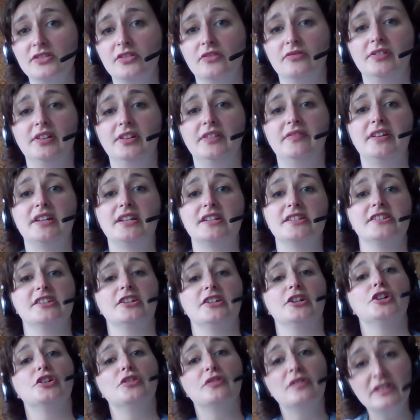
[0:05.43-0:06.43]
of living is
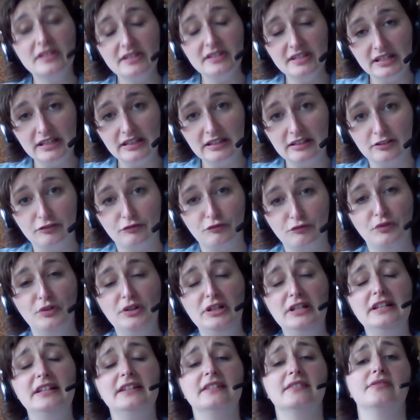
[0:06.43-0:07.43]
increasing. It
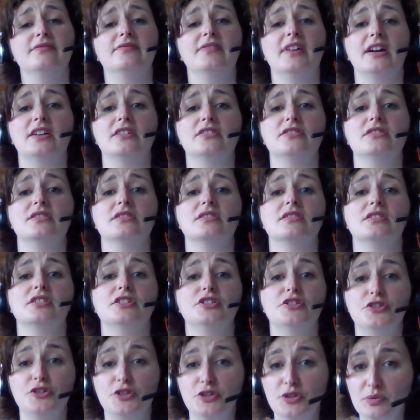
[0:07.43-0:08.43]
really affects
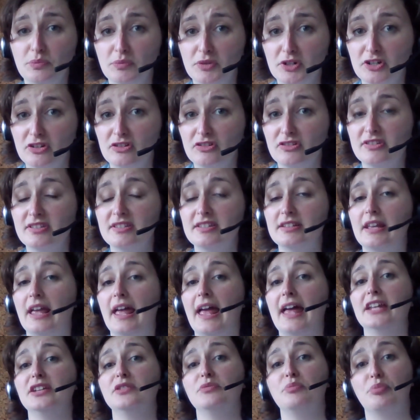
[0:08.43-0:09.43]
consumers
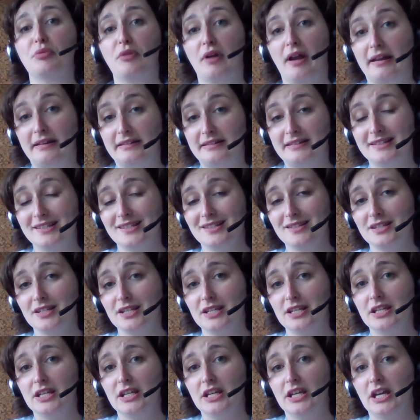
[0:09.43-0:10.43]
and brands.
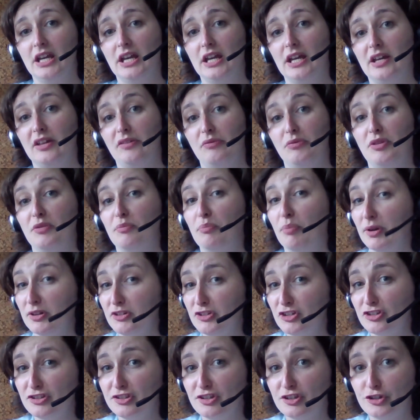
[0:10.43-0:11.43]
The
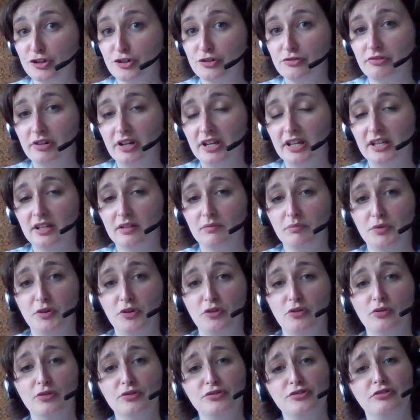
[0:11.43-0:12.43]
budgets are shrinking,
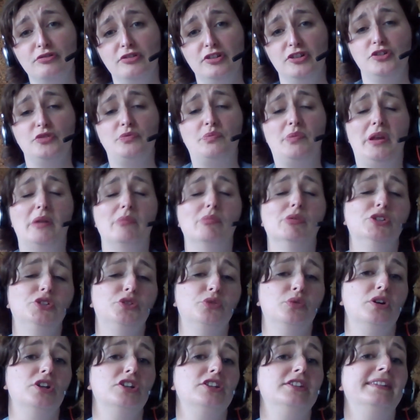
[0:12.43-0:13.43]
but you also need to be able
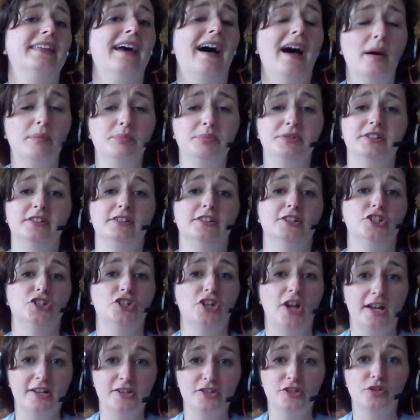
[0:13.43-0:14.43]
to adapt and
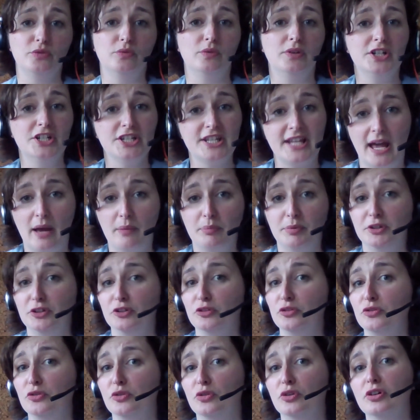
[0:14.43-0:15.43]
adjust to what is happening
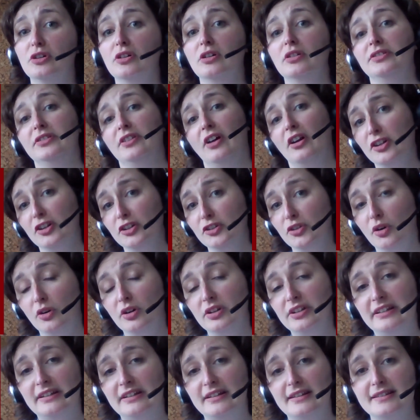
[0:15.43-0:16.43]
to your target
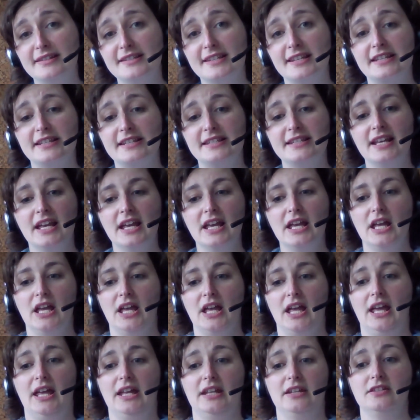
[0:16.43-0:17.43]
audiences
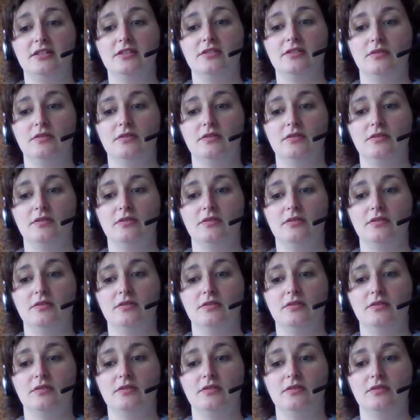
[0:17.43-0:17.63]
and